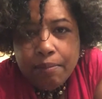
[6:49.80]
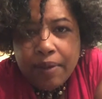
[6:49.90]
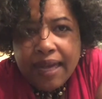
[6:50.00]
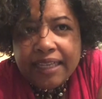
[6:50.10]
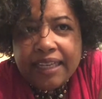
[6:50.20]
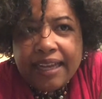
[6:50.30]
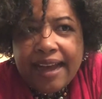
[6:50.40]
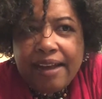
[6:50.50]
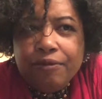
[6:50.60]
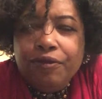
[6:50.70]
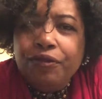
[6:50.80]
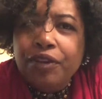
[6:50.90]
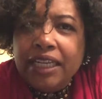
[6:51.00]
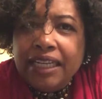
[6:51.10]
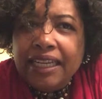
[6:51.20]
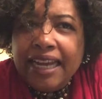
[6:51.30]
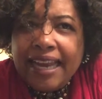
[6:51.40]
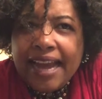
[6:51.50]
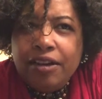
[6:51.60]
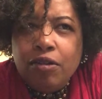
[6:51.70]
but I'm free
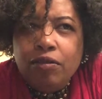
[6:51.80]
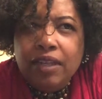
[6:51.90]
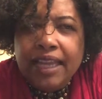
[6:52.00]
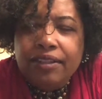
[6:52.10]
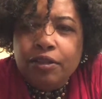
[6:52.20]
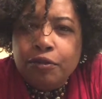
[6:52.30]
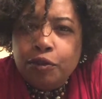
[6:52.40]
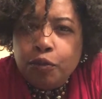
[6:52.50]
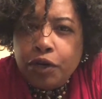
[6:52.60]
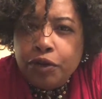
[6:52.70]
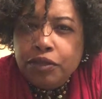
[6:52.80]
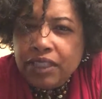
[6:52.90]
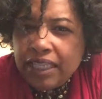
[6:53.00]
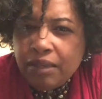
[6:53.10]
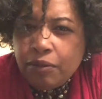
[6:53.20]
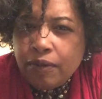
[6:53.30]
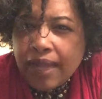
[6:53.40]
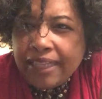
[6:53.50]
and I don't let those words anymore.